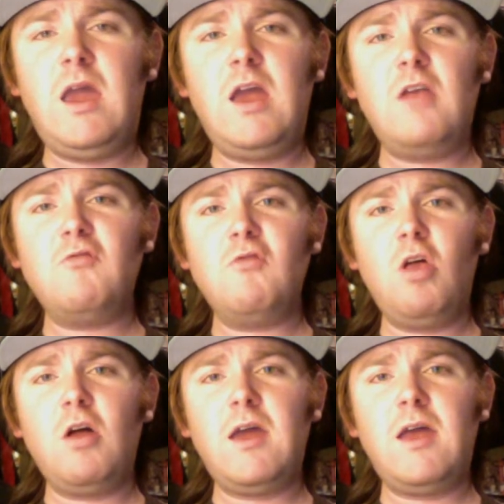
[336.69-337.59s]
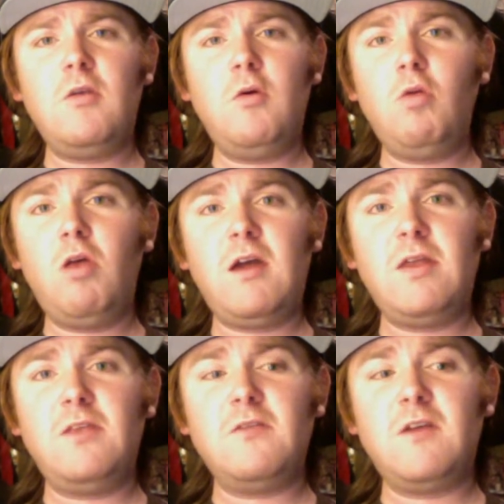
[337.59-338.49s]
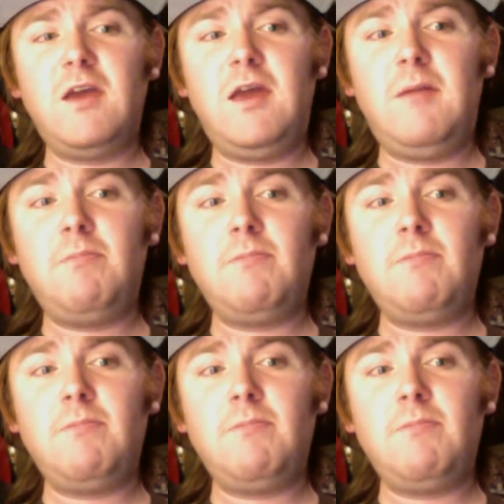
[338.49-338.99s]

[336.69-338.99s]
Andrew Luck had no luck in this game.